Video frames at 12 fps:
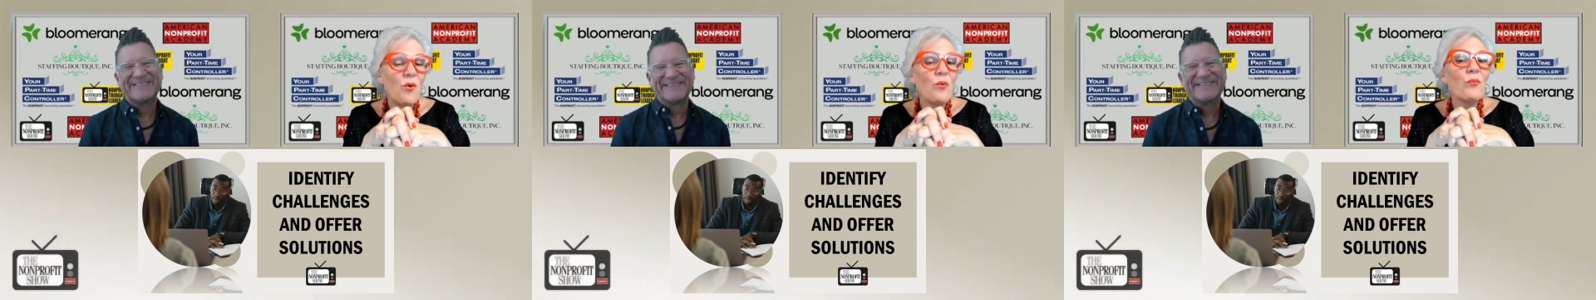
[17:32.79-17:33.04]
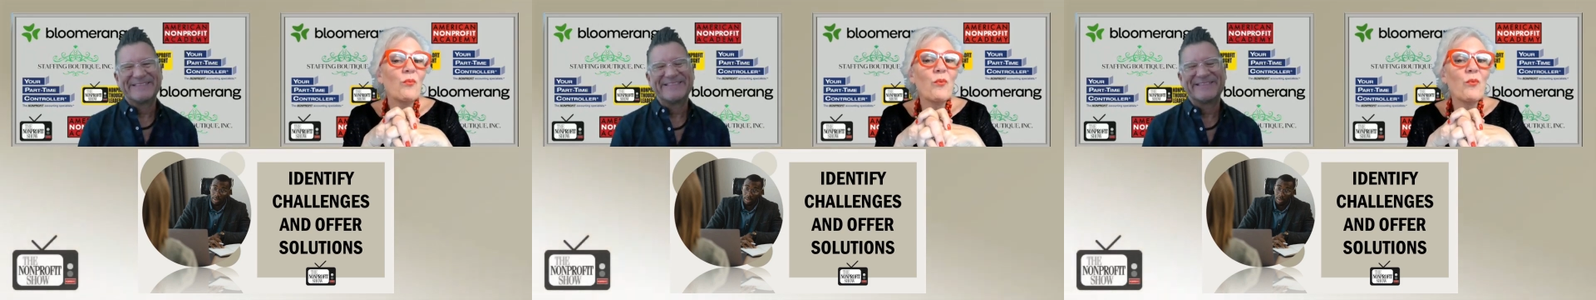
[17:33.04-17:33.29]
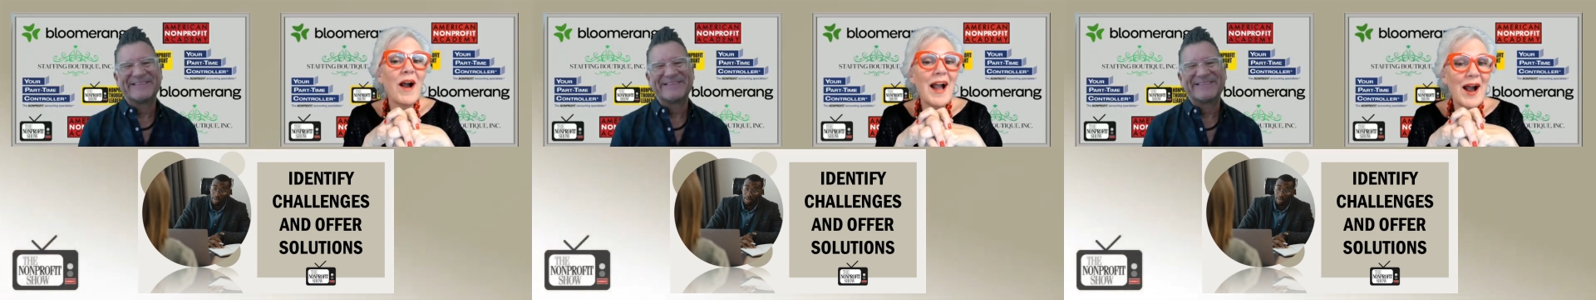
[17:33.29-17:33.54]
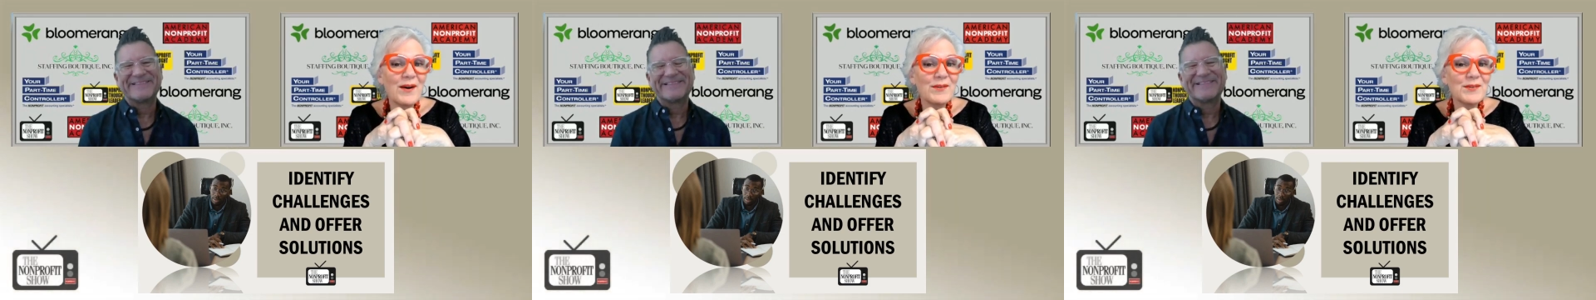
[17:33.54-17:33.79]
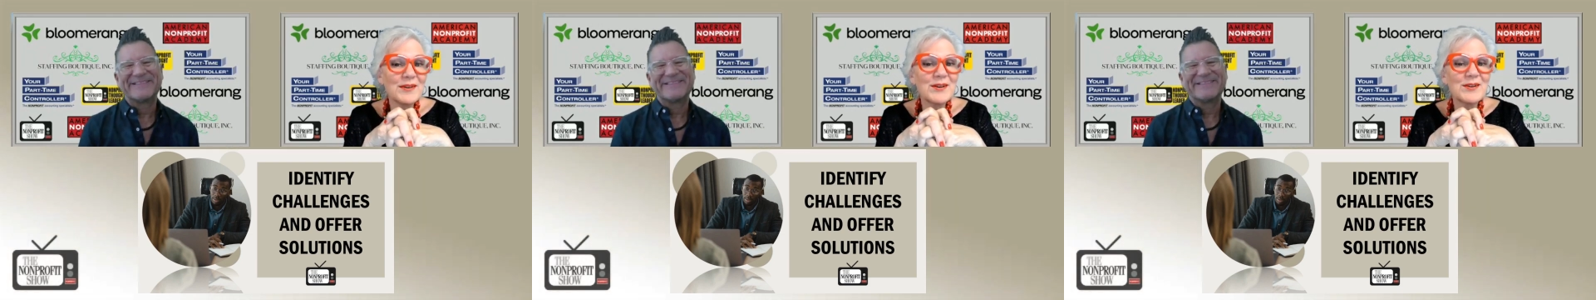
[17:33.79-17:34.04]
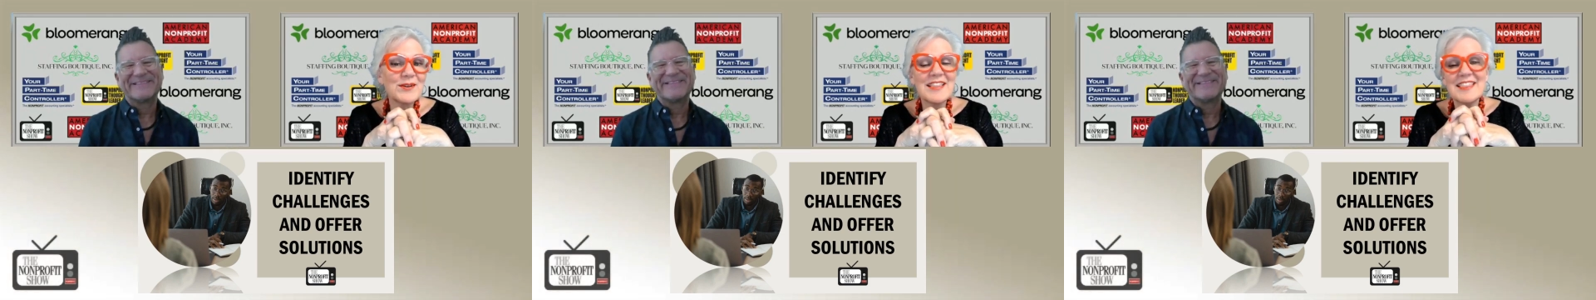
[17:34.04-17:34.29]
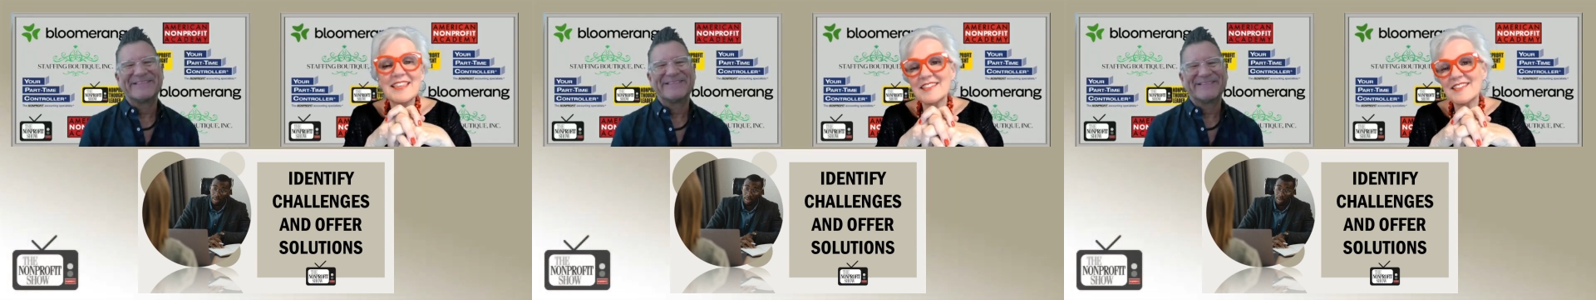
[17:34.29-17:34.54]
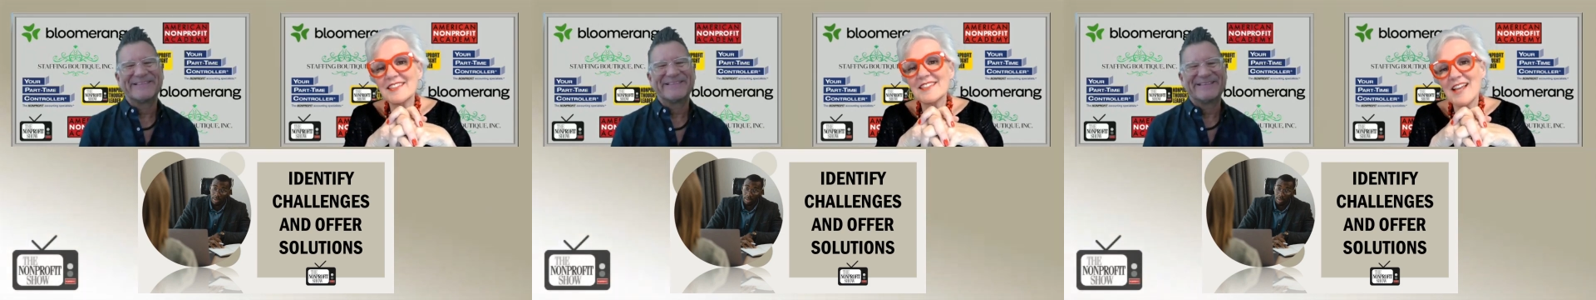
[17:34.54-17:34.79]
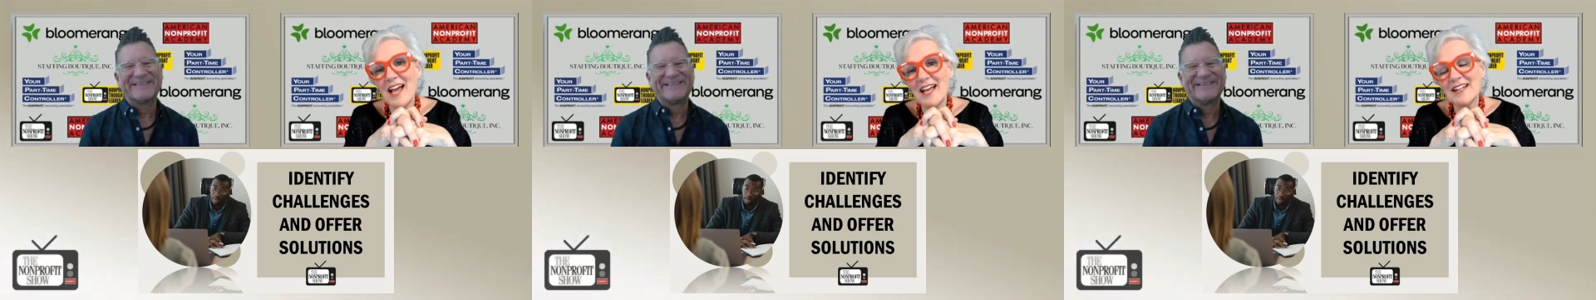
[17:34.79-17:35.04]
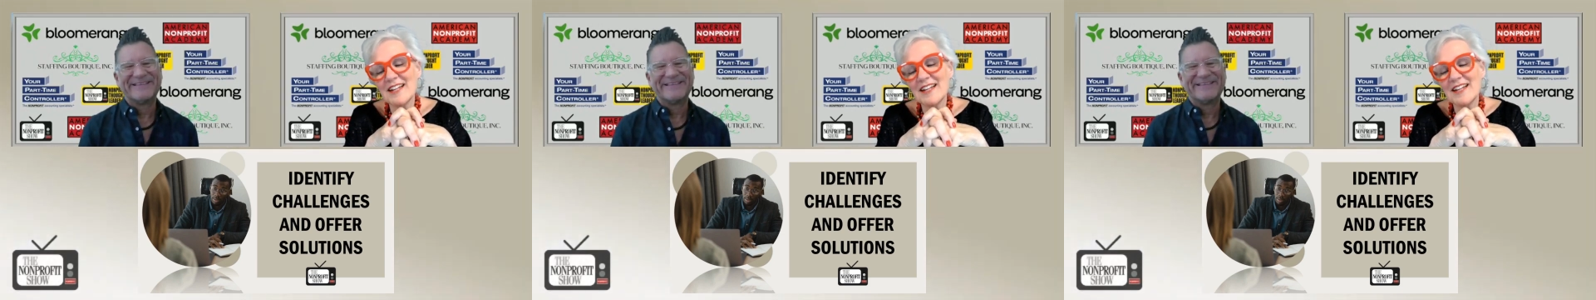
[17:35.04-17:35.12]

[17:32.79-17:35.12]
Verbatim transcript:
Speaker 1: wow, okay, this is not